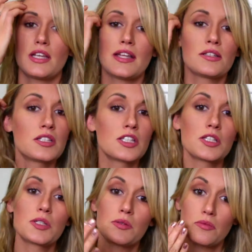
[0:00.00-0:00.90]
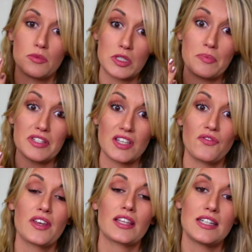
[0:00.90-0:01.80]
it's
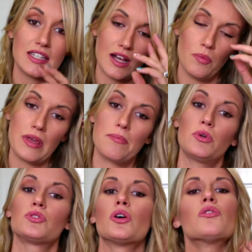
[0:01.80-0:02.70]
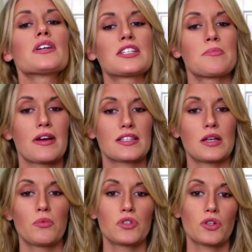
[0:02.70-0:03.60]
specifically tell people don't expect
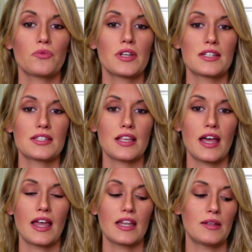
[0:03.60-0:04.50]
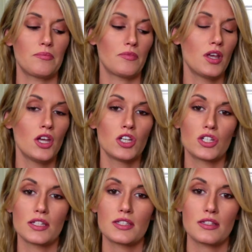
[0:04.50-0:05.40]
someone to read a sign and
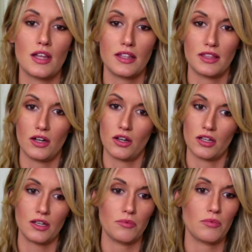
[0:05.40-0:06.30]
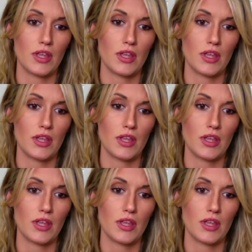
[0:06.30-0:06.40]
just that they're gonna